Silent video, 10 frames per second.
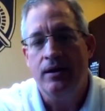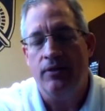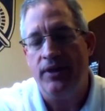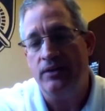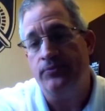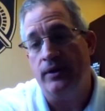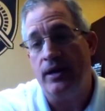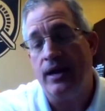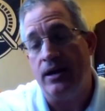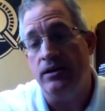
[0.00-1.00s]
And thankfully,
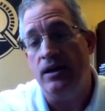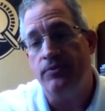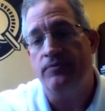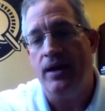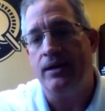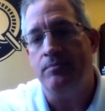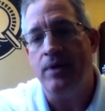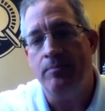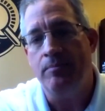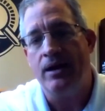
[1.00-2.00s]
I had enough of that in
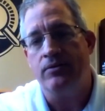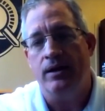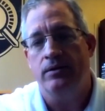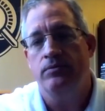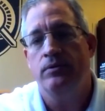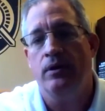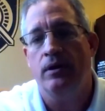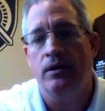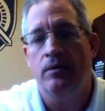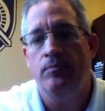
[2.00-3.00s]
my background
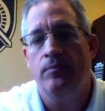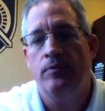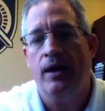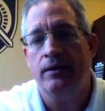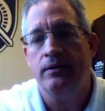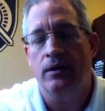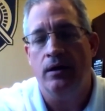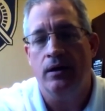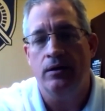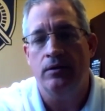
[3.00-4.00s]
um, that
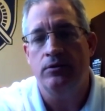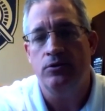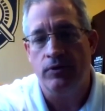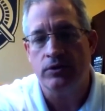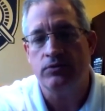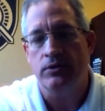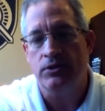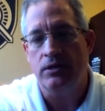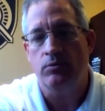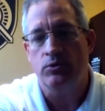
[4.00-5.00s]
uh, the University of
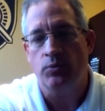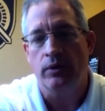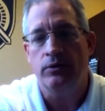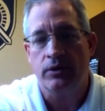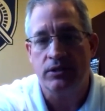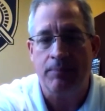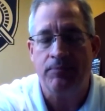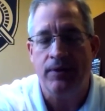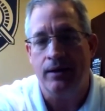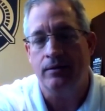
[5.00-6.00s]
Virginia was willing to accept
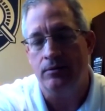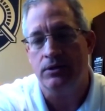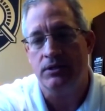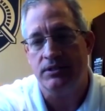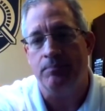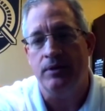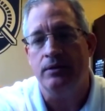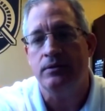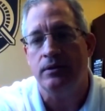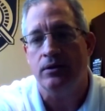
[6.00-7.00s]
that, accept me
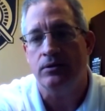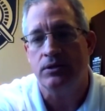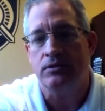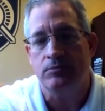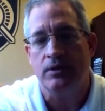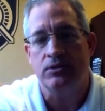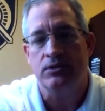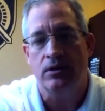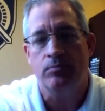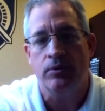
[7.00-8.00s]
into their systems
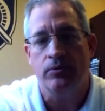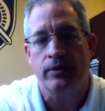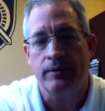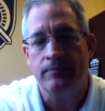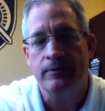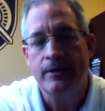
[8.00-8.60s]
engineering program.